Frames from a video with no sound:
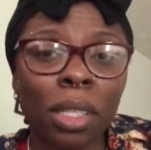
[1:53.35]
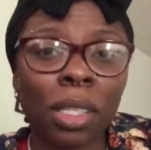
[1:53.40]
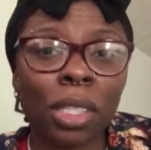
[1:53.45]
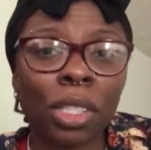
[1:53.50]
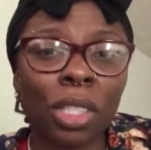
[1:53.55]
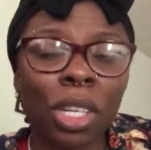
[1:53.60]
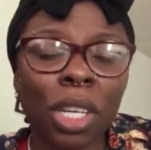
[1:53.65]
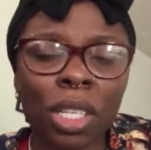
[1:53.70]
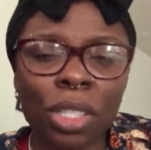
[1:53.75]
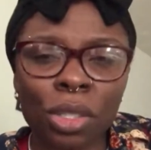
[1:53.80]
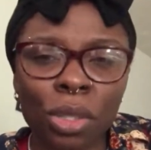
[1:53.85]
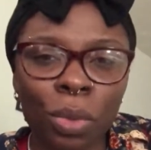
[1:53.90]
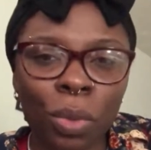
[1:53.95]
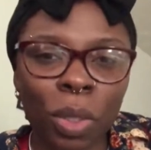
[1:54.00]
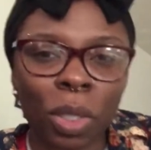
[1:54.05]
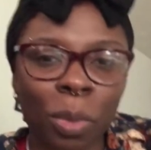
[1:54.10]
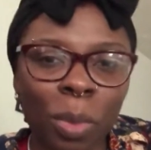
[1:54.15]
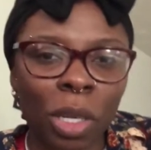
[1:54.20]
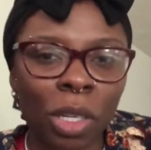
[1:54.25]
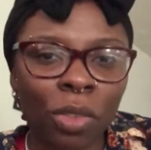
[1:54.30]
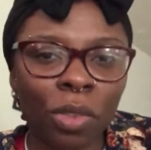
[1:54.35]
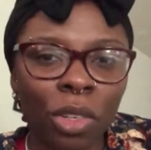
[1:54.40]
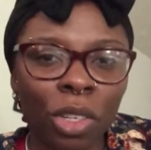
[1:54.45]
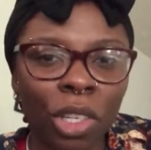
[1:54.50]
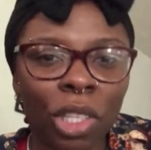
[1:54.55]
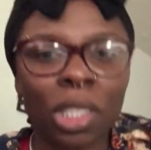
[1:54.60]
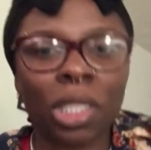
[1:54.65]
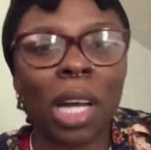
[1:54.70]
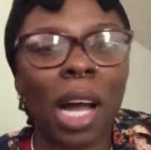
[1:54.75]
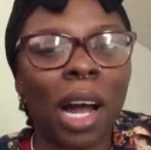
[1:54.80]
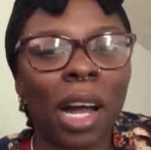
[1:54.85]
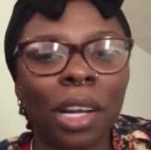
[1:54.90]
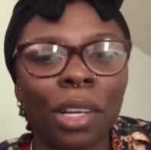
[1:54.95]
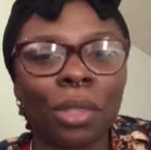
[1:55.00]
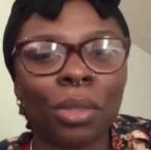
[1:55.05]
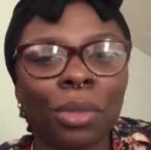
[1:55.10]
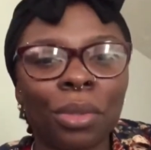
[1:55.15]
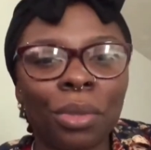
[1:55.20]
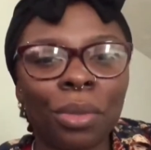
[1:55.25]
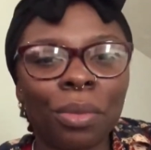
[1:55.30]
just do what's best for your
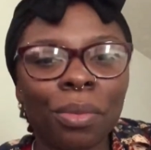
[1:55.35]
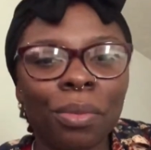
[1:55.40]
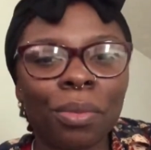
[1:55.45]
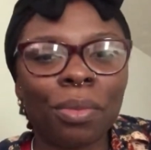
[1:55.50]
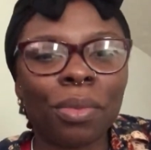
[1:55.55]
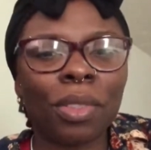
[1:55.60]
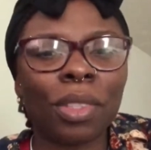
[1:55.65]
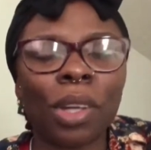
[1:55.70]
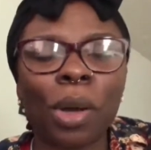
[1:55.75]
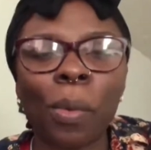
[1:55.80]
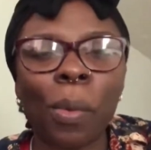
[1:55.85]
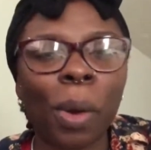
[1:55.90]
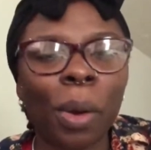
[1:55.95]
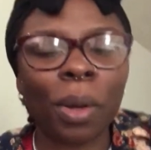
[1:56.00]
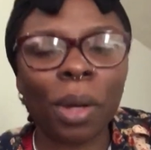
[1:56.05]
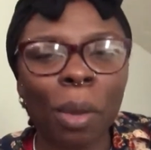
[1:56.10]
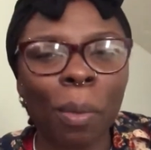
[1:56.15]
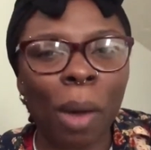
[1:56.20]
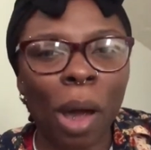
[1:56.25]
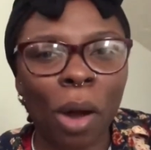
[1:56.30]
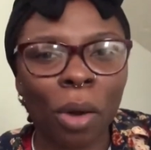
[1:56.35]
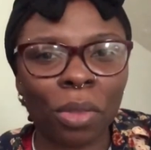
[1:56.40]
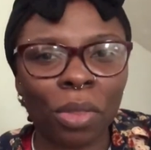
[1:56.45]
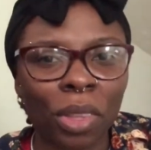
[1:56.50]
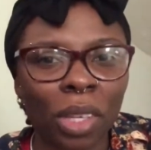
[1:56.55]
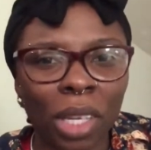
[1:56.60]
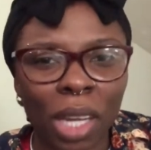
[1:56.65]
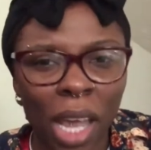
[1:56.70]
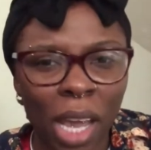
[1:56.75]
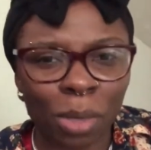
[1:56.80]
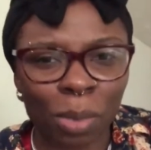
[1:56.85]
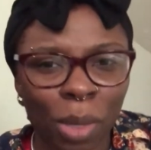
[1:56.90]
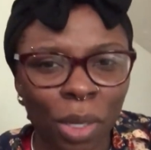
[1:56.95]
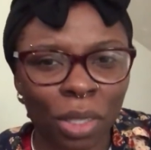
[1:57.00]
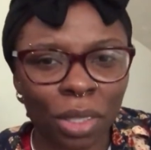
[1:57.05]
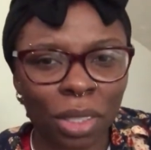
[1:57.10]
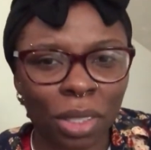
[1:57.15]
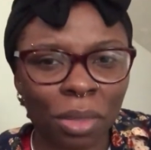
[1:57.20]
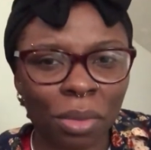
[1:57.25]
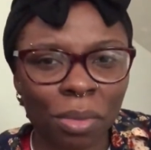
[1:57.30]
child. Don't worry about the next
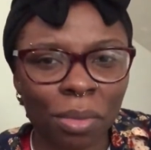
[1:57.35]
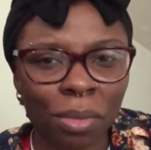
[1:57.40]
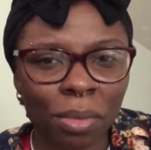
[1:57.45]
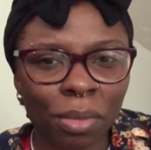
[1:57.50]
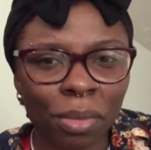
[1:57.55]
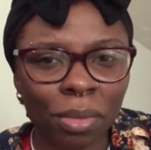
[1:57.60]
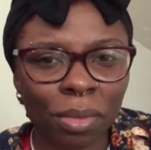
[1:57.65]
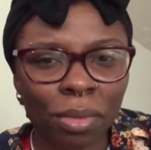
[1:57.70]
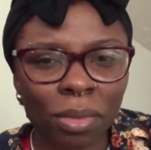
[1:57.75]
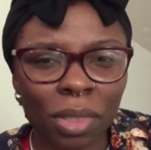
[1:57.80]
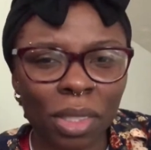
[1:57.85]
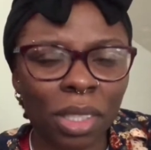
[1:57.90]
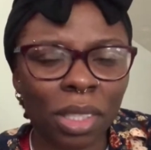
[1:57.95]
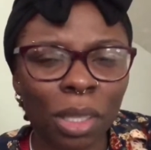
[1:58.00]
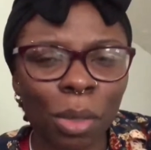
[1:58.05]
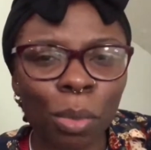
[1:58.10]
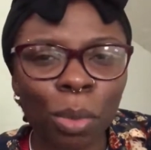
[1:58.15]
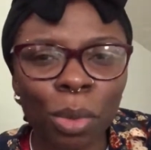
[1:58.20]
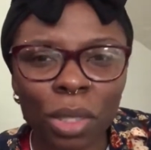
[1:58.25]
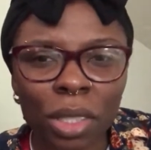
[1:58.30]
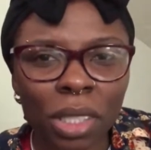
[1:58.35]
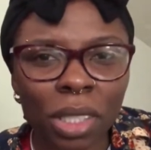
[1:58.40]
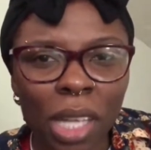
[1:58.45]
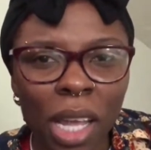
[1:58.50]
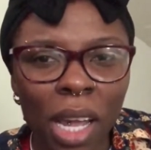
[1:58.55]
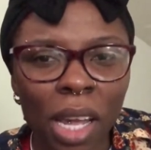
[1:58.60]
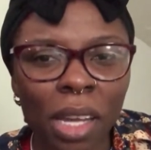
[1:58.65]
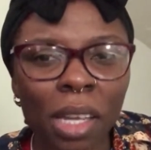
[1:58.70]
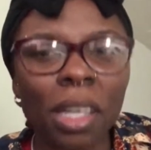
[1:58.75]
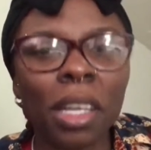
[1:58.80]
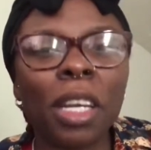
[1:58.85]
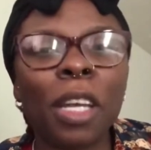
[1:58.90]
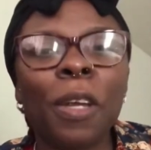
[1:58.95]
person. Simple as that.